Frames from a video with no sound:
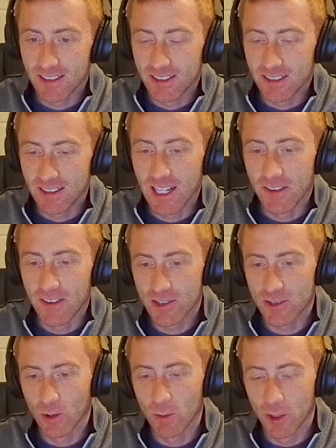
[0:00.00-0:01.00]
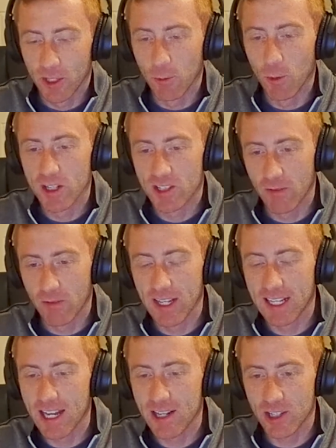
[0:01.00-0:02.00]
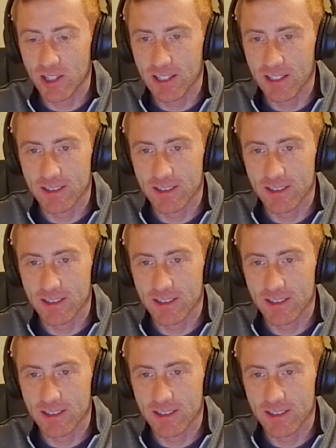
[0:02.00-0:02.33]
Yeah, and that's normal. And he was on vacation, and it